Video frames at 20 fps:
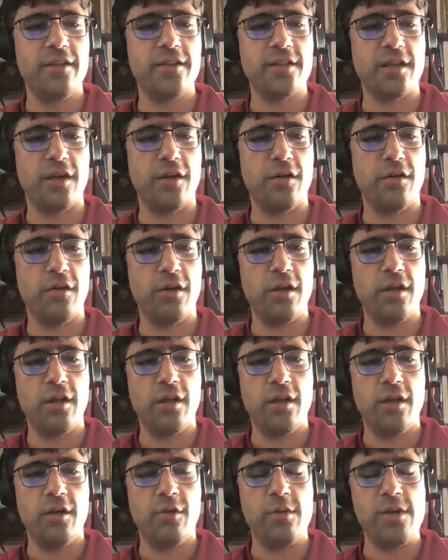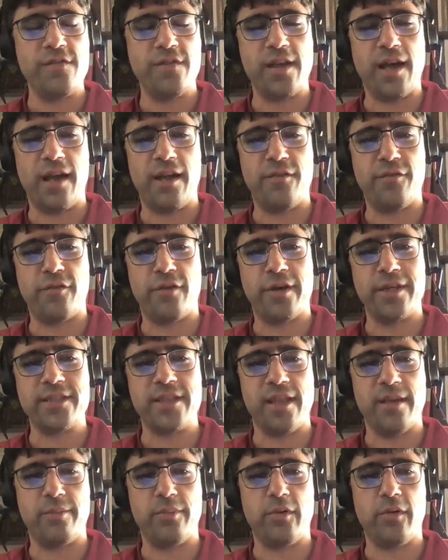So we've got, for
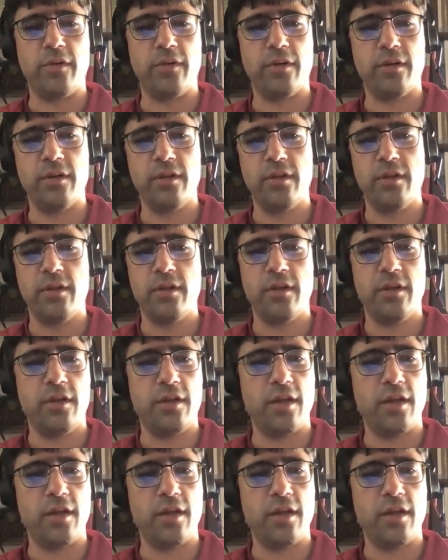example,